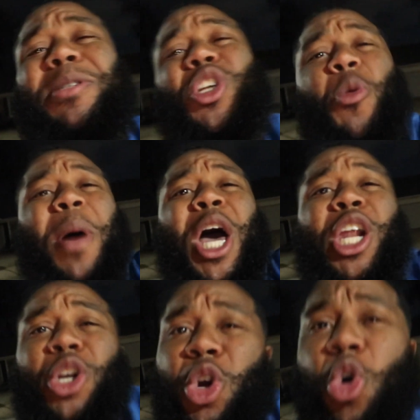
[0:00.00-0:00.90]
some
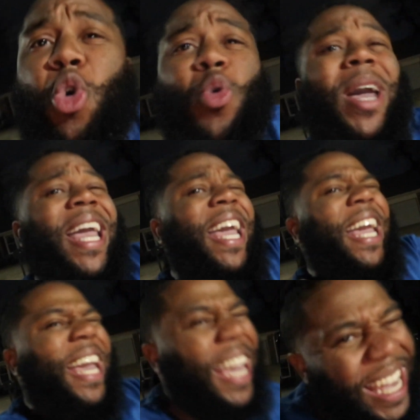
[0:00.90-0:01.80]
new
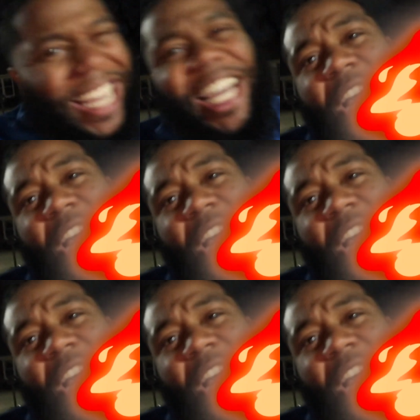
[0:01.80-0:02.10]
heat.